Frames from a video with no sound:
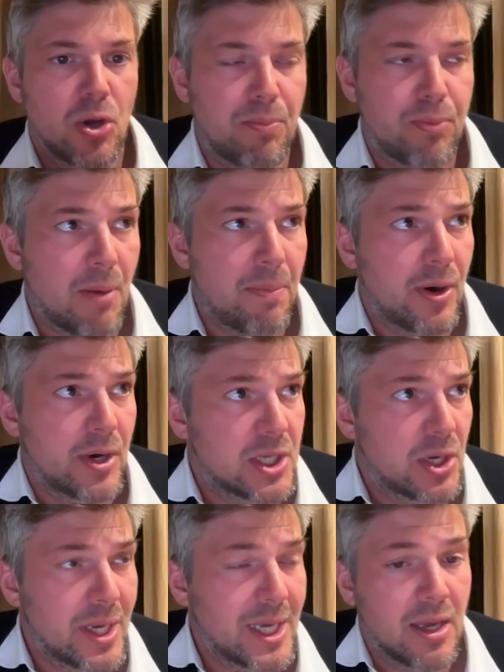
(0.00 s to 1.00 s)

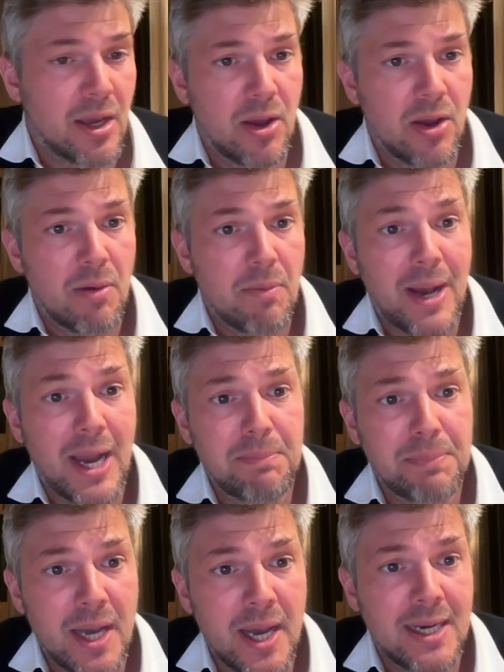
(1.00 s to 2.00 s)
proprietary
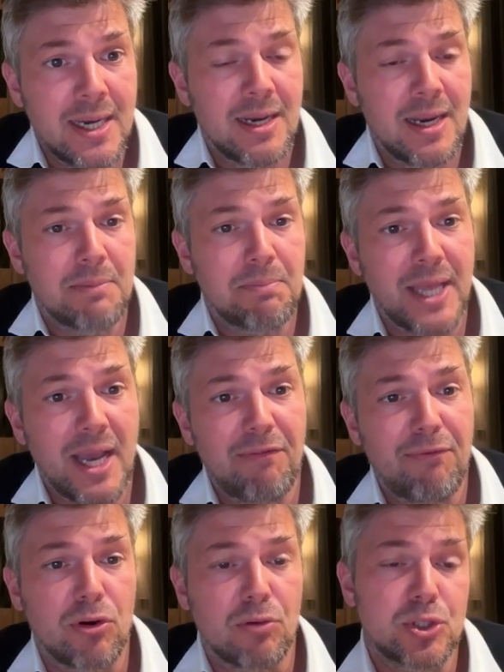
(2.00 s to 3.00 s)
pipeline and
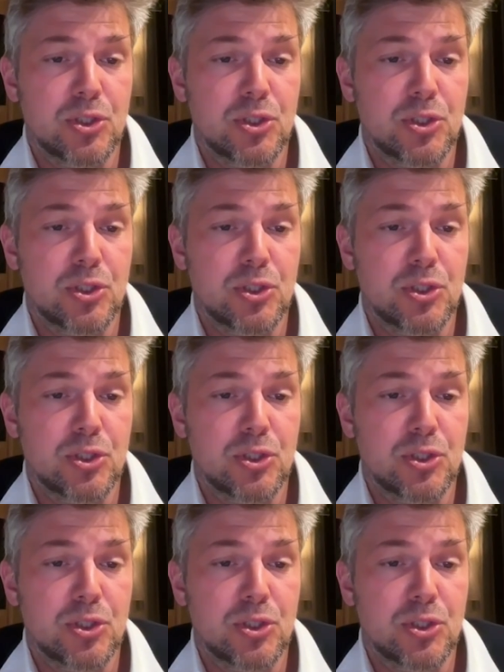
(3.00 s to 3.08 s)
platform